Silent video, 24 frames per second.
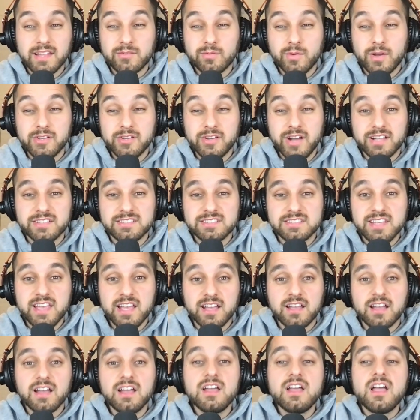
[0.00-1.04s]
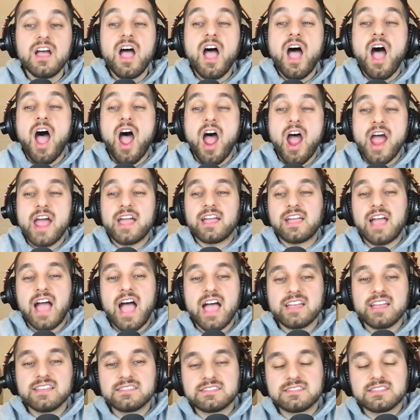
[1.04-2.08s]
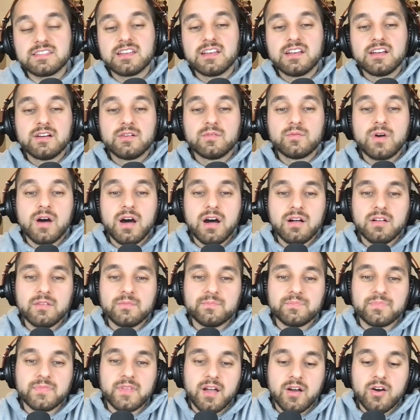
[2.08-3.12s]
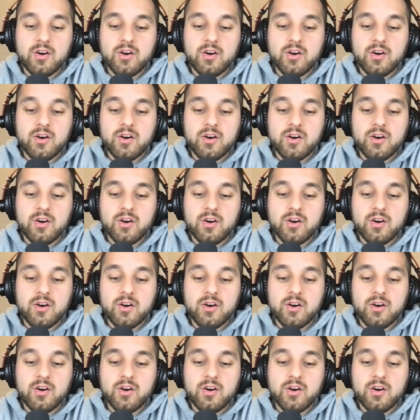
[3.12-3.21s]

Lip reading: That's why you got sick. All right, guys. Well,